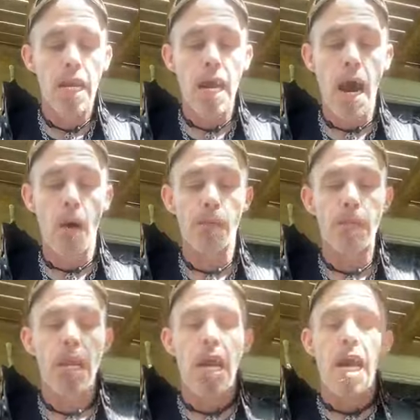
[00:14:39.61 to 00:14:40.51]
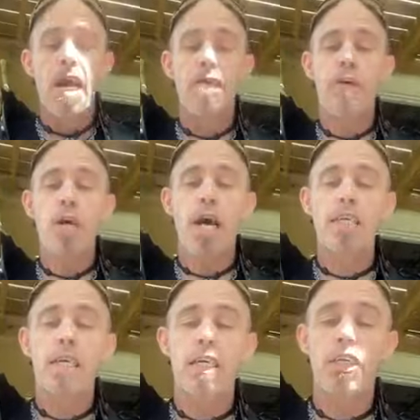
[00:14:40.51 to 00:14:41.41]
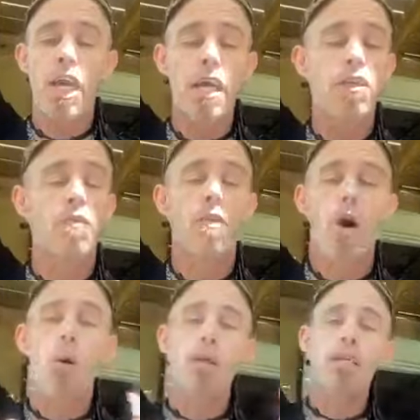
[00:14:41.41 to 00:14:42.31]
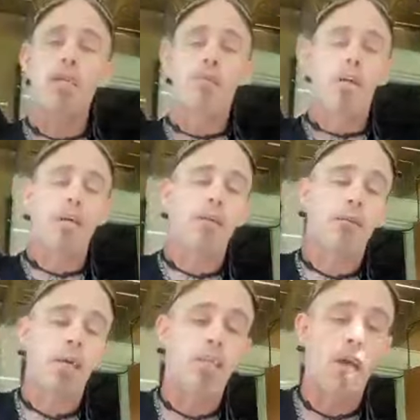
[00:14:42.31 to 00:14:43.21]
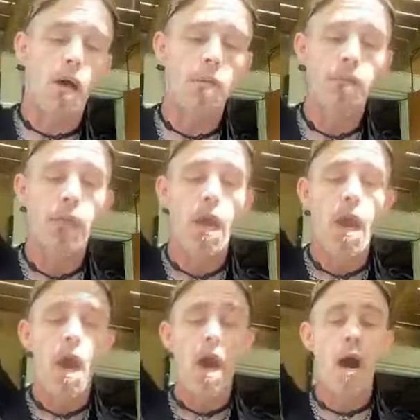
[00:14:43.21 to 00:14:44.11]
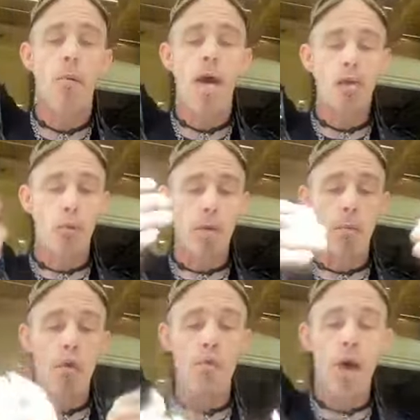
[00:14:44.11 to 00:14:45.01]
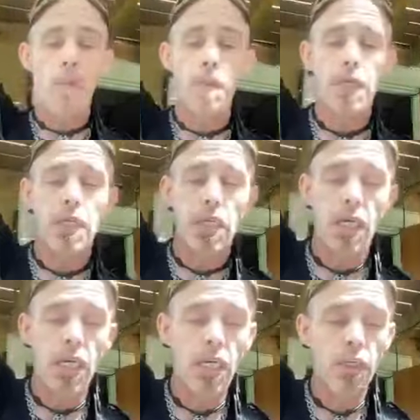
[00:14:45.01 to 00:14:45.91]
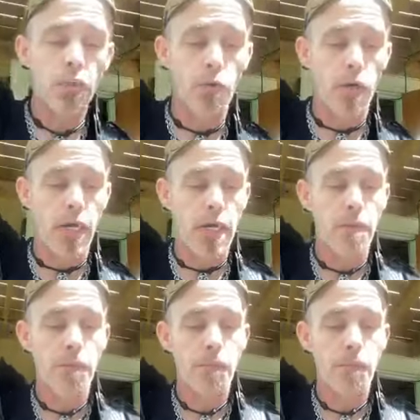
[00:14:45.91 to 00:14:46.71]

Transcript: Now, if you guys get a chance, you go into the Villa Convento um, as we move up into history.